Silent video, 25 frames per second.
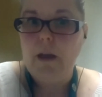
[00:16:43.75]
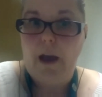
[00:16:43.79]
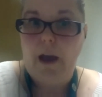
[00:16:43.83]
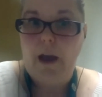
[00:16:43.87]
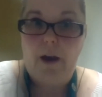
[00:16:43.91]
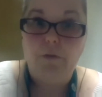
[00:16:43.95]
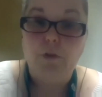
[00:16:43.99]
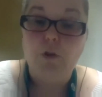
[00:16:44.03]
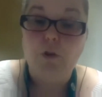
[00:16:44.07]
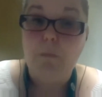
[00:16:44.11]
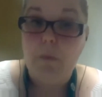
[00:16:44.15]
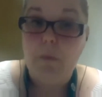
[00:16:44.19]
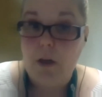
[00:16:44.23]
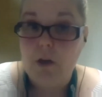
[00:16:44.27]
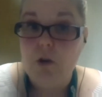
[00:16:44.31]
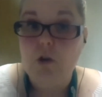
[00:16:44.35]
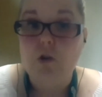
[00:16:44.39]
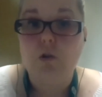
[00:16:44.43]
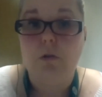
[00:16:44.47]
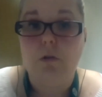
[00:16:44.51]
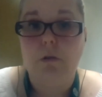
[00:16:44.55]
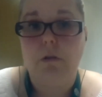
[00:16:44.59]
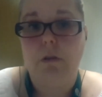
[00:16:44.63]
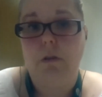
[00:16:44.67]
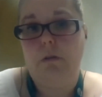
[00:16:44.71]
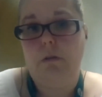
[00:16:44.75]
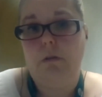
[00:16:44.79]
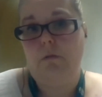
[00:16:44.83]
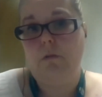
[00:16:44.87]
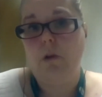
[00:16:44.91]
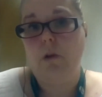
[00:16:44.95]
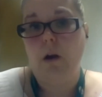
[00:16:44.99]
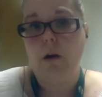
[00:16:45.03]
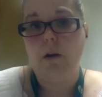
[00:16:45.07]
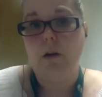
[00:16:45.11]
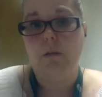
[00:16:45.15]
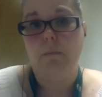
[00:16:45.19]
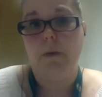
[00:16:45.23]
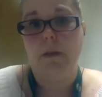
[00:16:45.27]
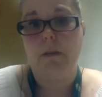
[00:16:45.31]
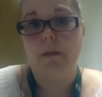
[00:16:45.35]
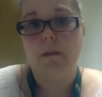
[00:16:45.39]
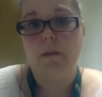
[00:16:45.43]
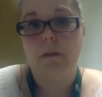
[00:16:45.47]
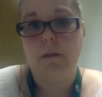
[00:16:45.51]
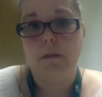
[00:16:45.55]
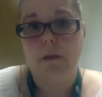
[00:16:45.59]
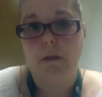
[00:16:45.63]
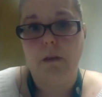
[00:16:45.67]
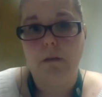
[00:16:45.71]
Have you made sure that you
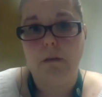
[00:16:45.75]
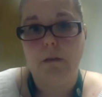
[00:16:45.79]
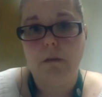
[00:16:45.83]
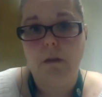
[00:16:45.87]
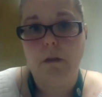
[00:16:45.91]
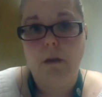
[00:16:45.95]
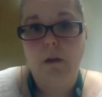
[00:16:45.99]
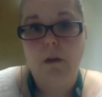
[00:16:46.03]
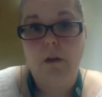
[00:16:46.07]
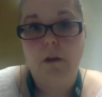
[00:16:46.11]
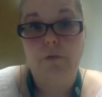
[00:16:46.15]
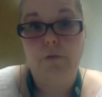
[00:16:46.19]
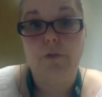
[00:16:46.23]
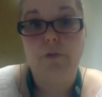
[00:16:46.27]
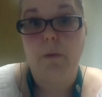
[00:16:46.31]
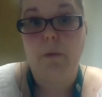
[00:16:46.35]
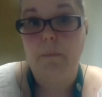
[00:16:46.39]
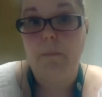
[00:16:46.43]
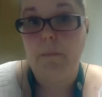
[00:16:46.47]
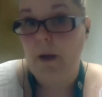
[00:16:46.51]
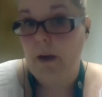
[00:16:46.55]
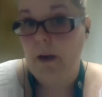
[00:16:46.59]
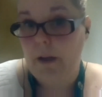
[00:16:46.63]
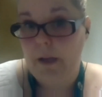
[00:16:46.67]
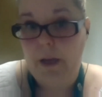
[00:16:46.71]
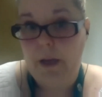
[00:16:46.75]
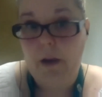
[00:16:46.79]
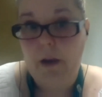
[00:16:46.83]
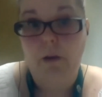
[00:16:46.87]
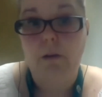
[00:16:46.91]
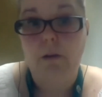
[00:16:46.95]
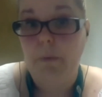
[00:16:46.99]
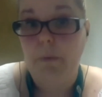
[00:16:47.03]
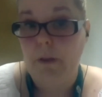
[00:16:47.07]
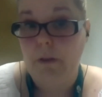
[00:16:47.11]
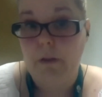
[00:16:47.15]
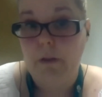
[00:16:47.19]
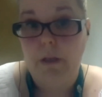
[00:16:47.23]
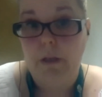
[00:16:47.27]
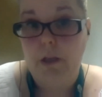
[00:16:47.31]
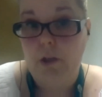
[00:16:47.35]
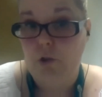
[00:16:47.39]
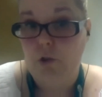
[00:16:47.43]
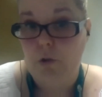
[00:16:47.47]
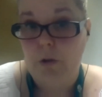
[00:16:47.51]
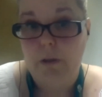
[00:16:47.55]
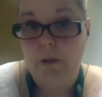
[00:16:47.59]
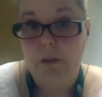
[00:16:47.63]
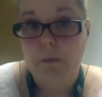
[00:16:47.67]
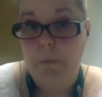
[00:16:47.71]
documented this from an accountability and
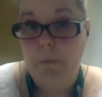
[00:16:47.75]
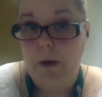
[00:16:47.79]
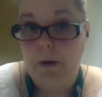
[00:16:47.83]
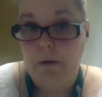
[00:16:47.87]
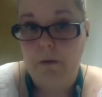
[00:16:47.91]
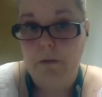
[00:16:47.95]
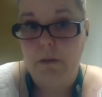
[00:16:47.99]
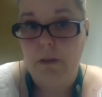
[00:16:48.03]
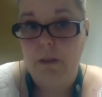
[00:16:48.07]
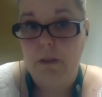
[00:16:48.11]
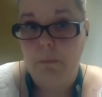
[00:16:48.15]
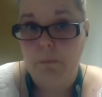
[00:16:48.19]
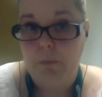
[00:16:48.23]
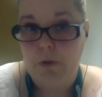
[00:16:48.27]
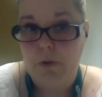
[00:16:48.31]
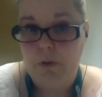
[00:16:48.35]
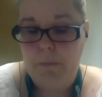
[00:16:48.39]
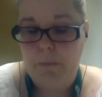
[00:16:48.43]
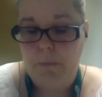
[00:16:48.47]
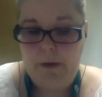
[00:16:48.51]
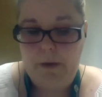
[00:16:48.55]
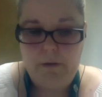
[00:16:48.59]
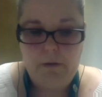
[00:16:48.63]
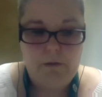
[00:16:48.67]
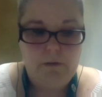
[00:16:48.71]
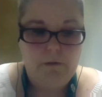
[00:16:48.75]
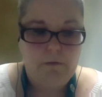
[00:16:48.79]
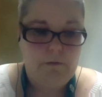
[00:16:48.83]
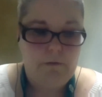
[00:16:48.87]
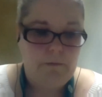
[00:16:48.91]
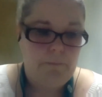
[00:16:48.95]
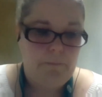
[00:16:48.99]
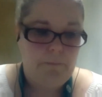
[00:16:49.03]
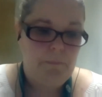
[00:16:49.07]
transparency perspective?